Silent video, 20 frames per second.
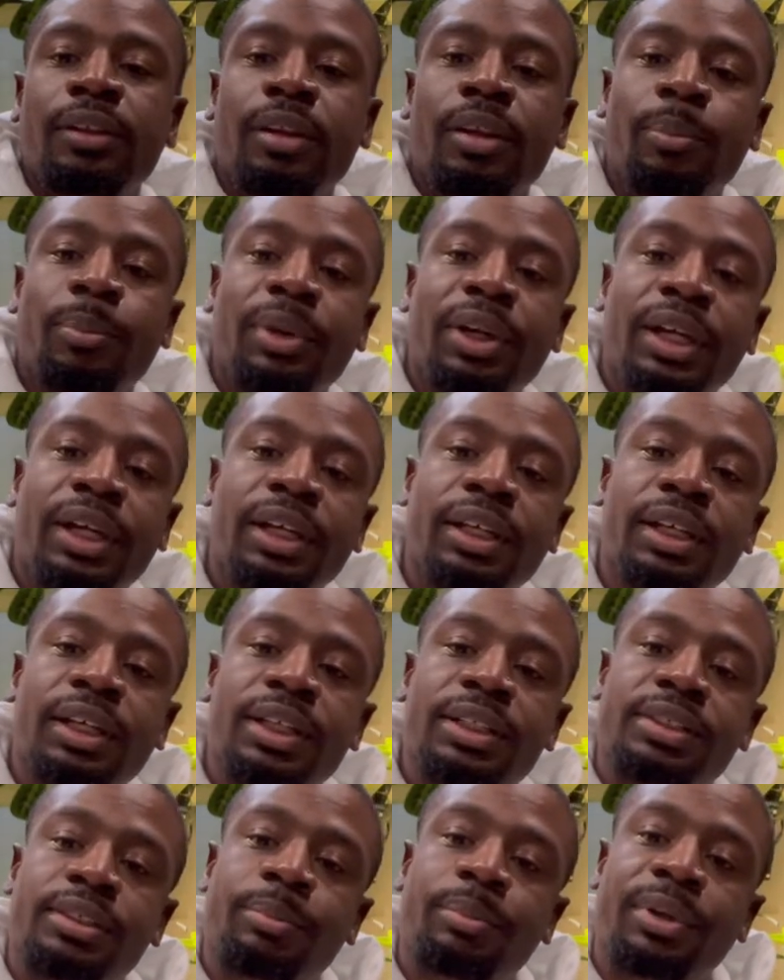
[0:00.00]
the plant
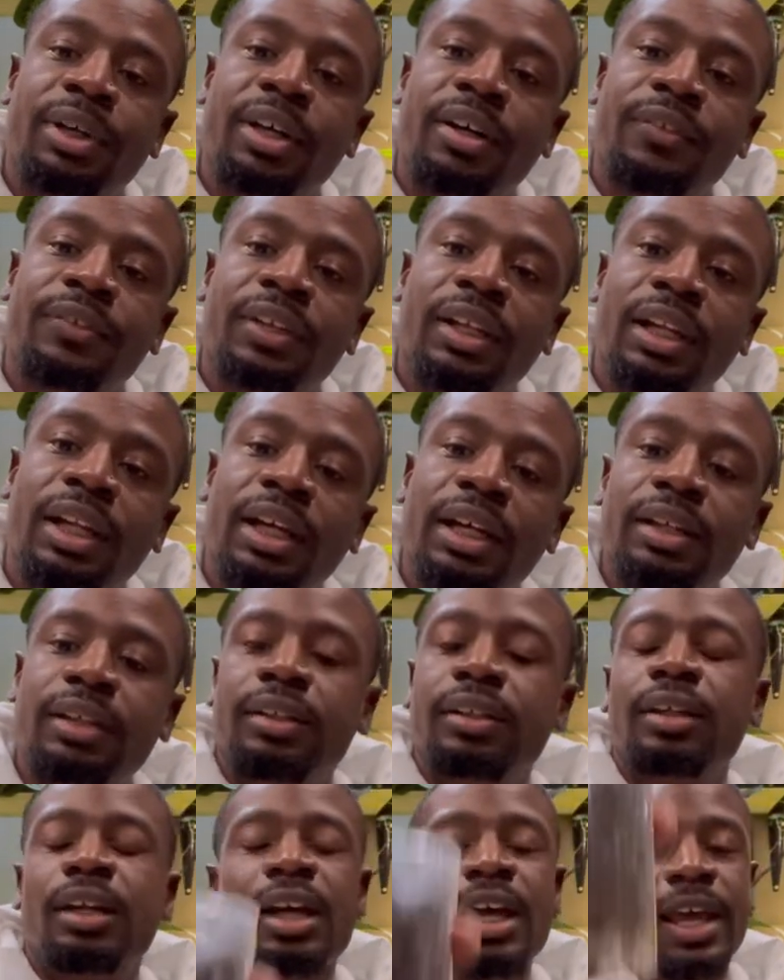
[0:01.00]
is above the
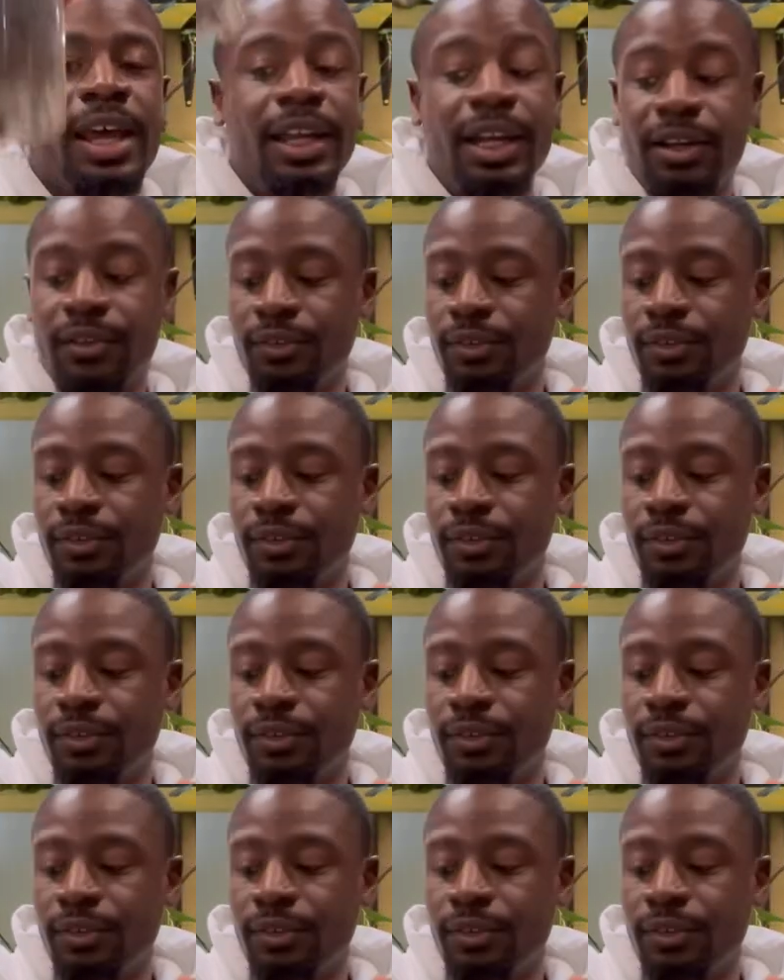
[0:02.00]
Leca, and